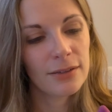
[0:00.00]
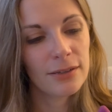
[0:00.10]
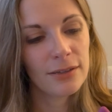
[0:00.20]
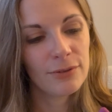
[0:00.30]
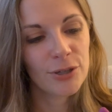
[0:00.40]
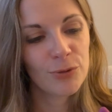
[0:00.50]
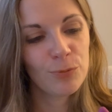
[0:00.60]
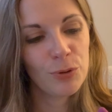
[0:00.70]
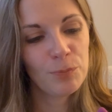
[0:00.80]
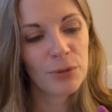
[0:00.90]

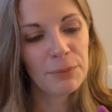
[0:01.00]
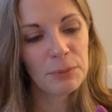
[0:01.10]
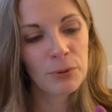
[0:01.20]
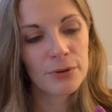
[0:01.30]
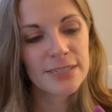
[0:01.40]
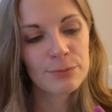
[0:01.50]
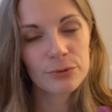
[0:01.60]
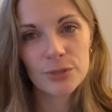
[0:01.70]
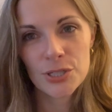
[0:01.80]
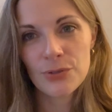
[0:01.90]
it might be
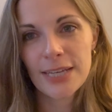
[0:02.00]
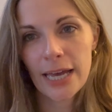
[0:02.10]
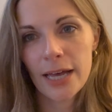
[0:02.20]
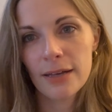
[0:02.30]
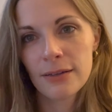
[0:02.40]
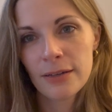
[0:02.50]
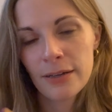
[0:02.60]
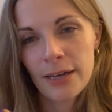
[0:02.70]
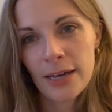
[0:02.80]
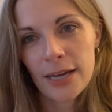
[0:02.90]
possible to get
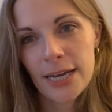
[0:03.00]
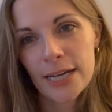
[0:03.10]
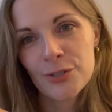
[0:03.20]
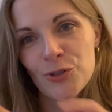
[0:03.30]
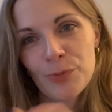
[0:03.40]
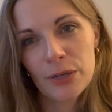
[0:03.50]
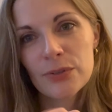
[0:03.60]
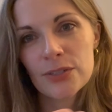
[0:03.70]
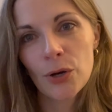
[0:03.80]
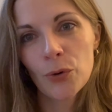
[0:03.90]
an extra bit of
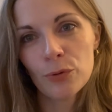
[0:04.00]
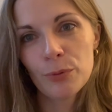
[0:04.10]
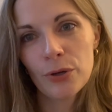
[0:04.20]
sole put